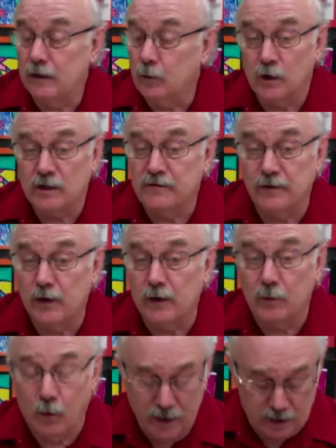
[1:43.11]
It works very
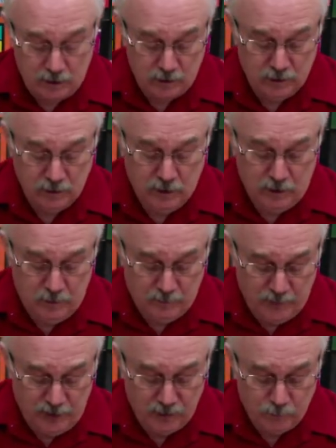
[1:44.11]
well,
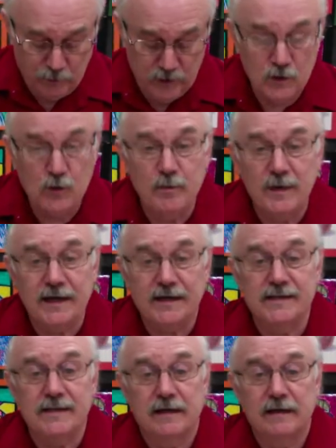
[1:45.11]
but when you
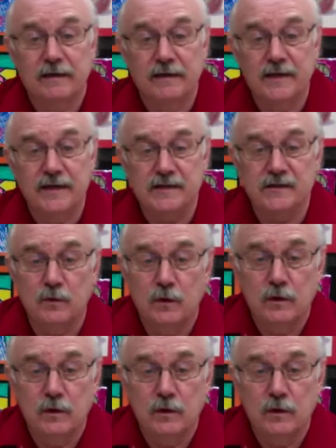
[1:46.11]
mix this